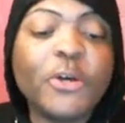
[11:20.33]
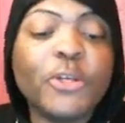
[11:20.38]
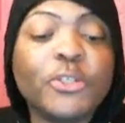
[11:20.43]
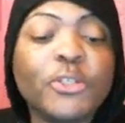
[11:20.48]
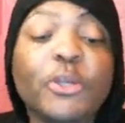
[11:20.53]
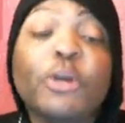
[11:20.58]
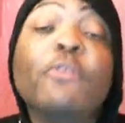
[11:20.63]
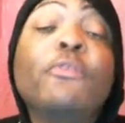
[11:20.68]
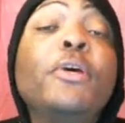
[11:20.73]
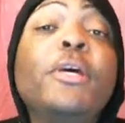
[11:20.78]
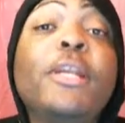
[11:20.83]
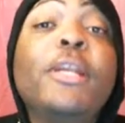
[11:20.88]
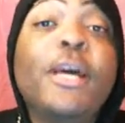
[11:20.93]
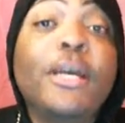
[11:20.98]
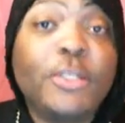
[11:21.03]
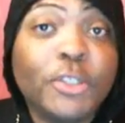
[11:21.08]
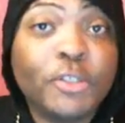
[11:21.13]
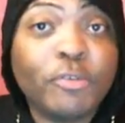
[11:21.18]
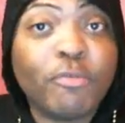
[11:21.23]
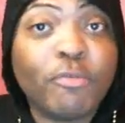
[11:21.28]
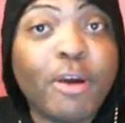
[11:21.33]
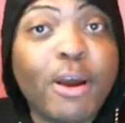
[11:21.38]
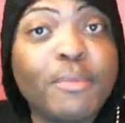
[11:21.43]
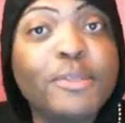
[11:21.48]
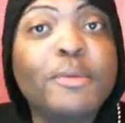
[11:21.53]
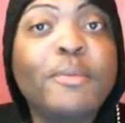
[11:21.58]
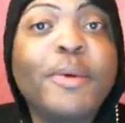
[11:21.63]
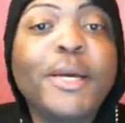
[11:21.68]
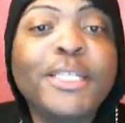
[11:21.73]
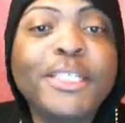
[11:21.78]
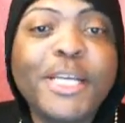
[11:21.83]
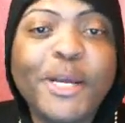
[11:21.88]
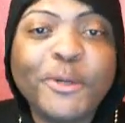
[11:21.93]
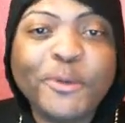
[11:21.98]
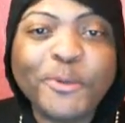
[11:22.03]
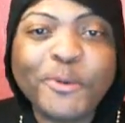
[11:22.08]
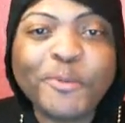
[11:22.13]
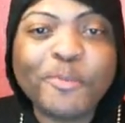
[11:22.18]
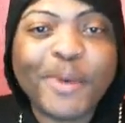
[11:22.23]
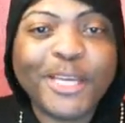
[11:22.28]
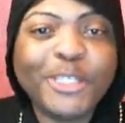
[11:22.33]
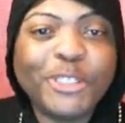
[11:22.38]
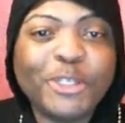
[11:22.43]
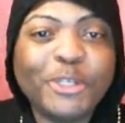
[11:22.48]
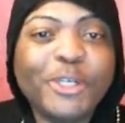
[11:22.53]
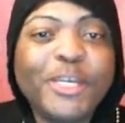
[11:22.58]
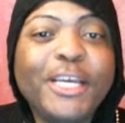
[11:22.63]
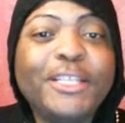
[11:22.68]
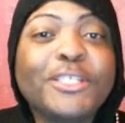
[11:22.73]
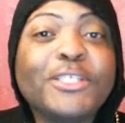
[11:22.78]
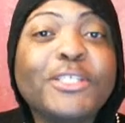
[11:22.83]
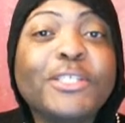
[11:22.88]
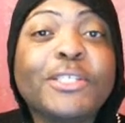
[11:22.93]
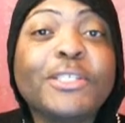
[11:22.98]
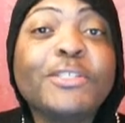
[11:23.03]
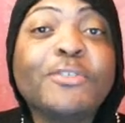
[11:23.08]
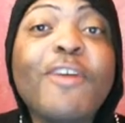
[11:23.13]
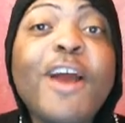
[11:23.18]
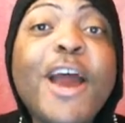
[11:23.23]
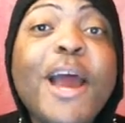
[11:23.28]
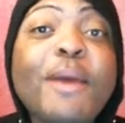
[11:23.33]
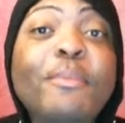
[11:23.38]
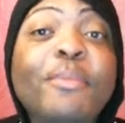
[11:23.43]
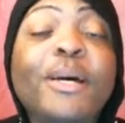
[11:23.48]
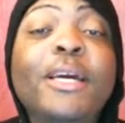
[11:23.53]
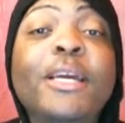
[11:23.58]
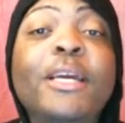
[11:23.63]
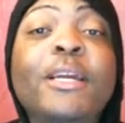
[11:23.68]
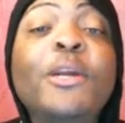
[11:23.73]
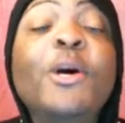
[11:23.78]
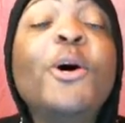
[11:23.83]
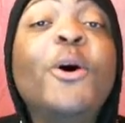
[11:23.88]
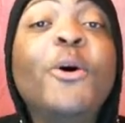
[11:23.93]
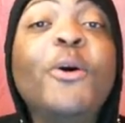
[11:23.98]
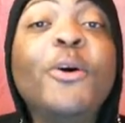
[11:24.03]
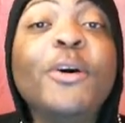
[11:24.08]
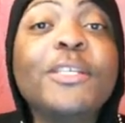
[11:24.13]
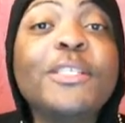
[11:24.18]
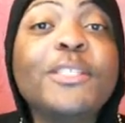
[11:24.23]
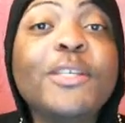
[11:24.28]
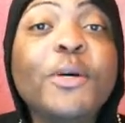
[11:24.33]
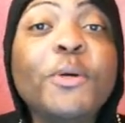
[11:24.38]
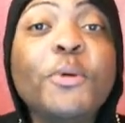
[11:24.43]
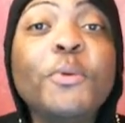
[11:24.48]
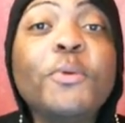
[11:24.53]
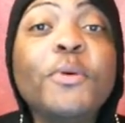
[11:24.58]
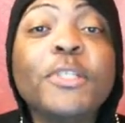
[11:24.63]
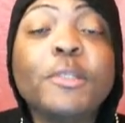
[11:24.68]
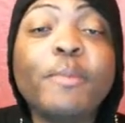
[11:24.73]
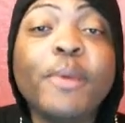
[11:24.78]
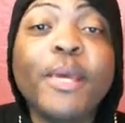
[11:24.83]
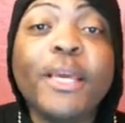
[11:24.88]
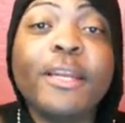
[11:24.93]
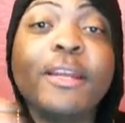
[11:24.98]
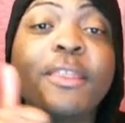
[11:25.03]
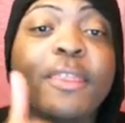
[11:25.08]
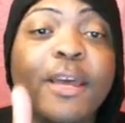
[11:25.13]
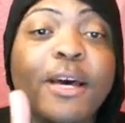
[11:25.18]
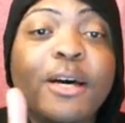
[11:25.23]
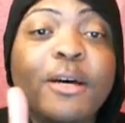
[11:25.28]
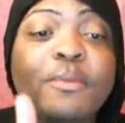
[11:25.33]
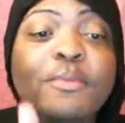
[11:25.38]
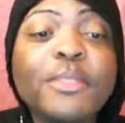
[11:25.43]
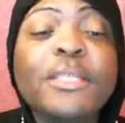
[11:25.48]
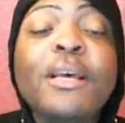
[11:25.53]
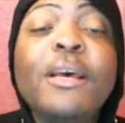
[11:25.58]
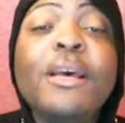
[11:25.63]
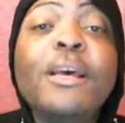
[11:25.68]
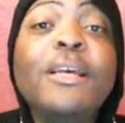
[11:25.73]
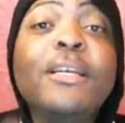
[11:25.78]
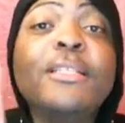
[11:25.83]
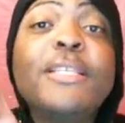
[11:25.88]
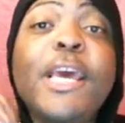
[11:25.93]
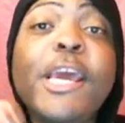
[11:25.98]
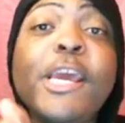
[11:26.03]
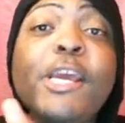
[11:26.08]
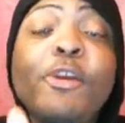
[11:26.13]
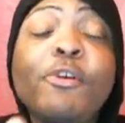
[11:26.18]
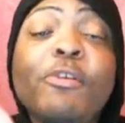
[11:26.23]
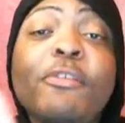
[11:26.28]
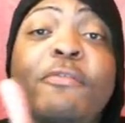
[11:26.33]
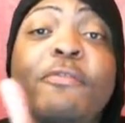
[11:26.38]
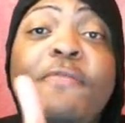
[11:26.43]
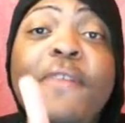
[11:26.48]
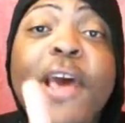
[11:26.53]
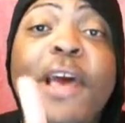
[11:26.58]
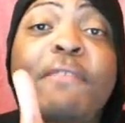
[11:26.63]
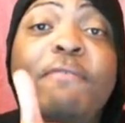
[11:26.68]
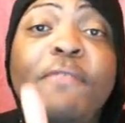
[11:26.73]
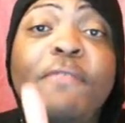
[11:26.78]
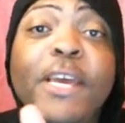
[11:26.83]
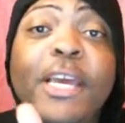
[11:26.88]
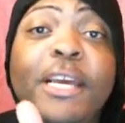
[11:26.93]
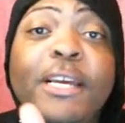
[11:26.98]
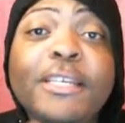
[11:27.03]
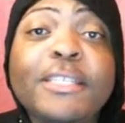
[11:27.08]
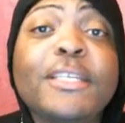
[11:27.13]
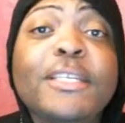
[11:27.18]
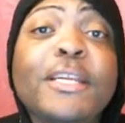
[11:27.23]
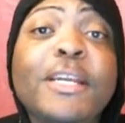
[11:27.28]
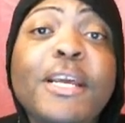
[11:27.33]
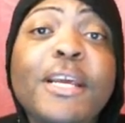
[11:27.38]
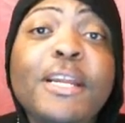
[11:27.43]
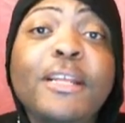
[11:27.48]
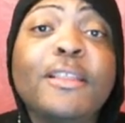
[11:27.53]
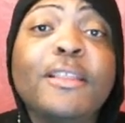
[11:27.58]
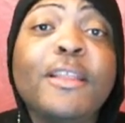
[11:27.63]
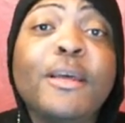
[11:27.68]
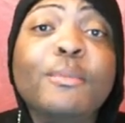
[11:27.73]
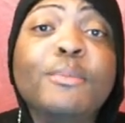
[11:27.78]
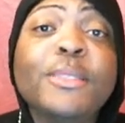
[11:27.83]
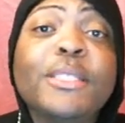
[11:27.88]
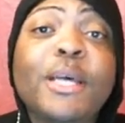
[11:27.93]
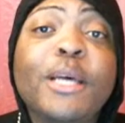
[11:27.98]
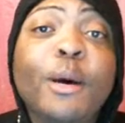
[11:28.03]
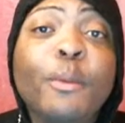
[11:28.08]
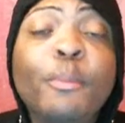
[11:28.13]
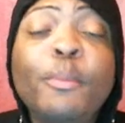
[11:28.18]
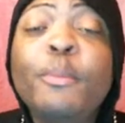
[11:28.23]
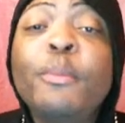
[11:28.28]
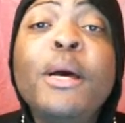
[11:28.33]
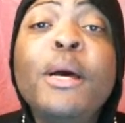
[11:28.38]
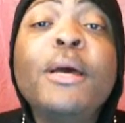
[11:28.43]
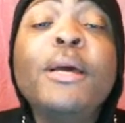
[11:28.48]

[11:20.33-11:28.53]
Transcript: So if you're not subscribed to my channel, make sure you hit the subscribe button. Also, speaking of thumbs, take your fat fingers and hit the thumbs up.